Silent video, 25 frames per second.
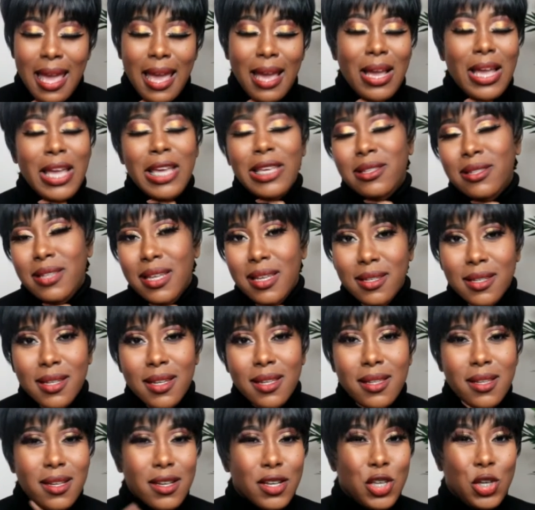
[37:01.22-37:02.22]
Is this
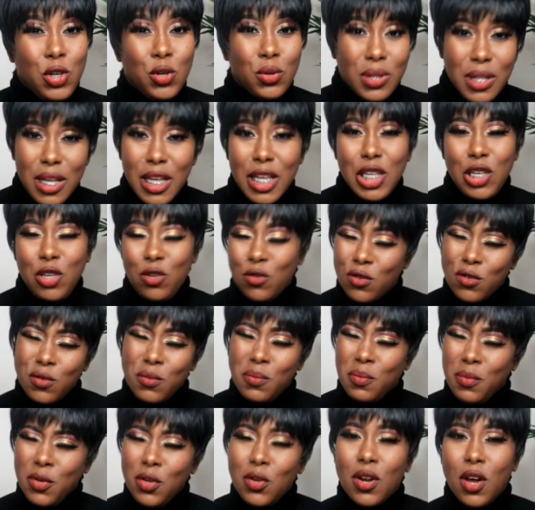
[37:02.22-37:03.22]
a look you think
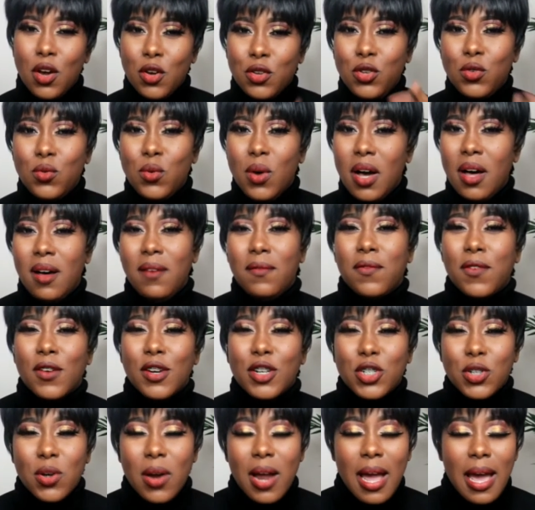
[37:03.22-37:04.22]
you up
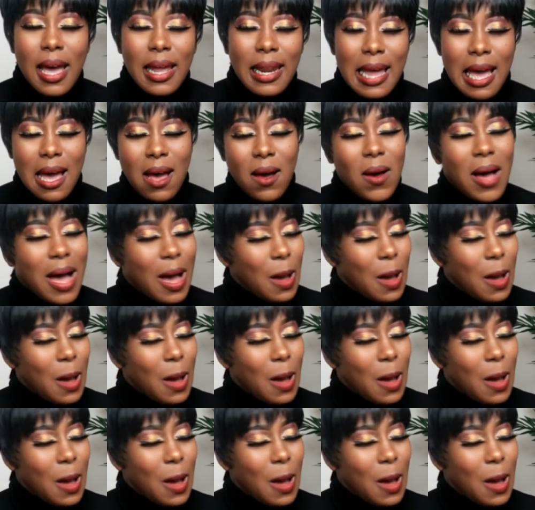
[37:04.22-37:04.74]
for trying out?